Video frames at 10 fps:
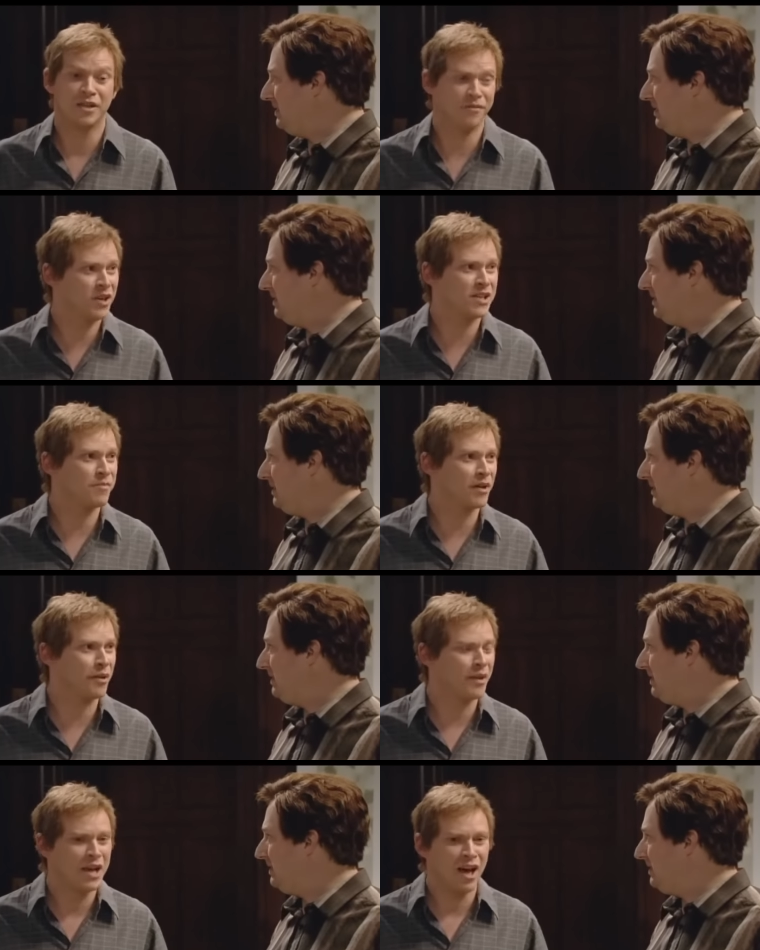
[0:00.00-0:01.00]
Speaker 1: the first
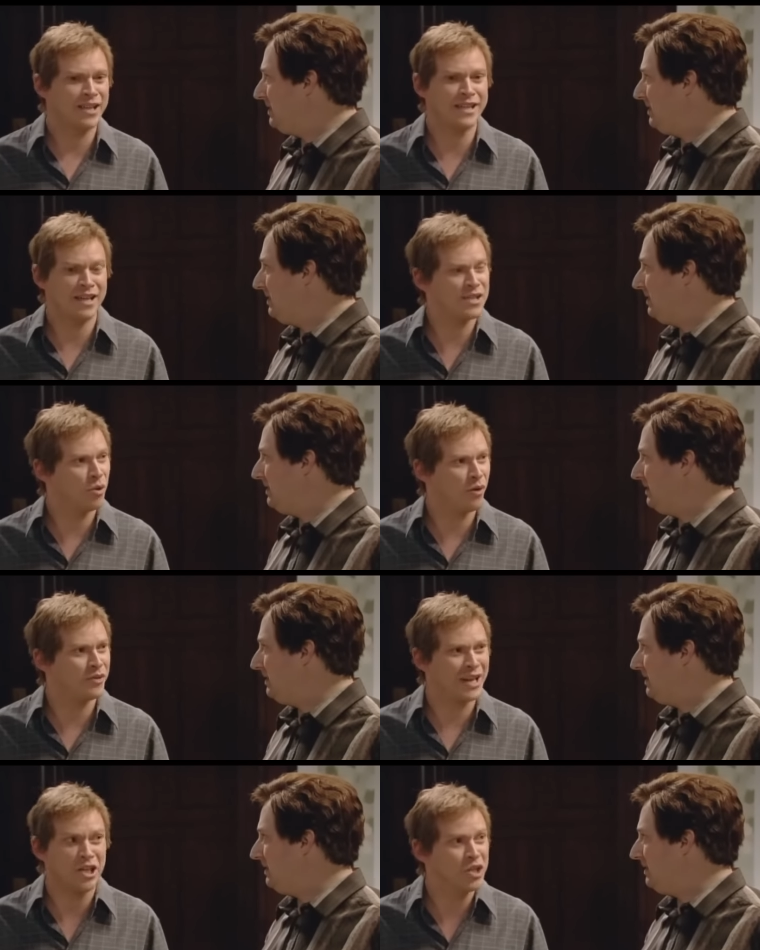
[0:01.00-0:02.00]
month, I did it so often
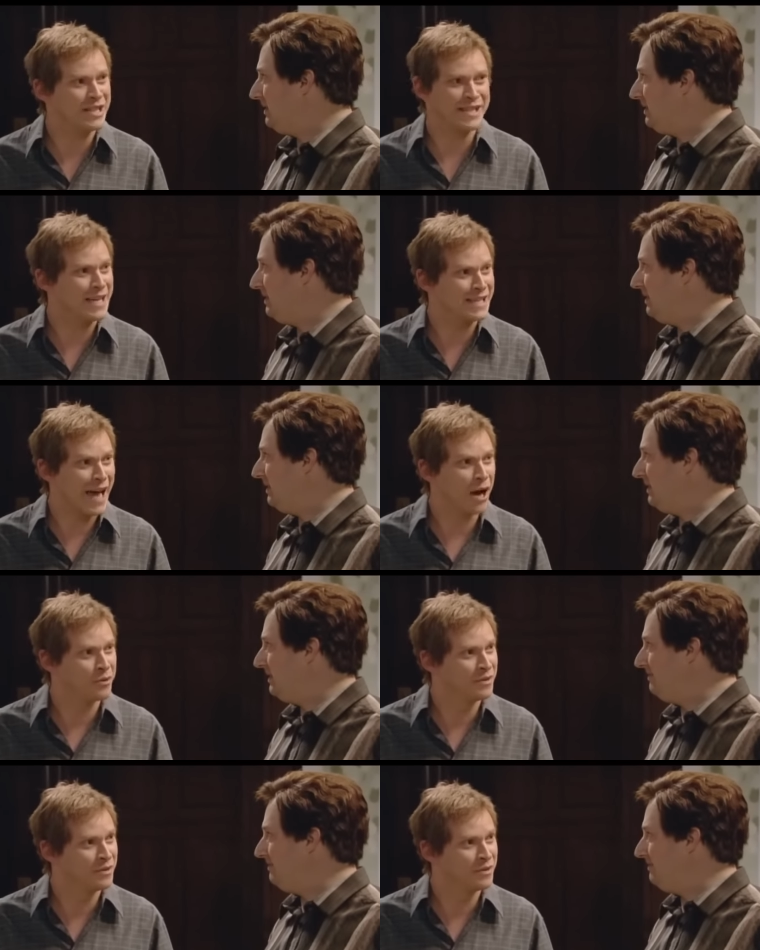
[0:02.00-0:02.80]
I couldn't sit down.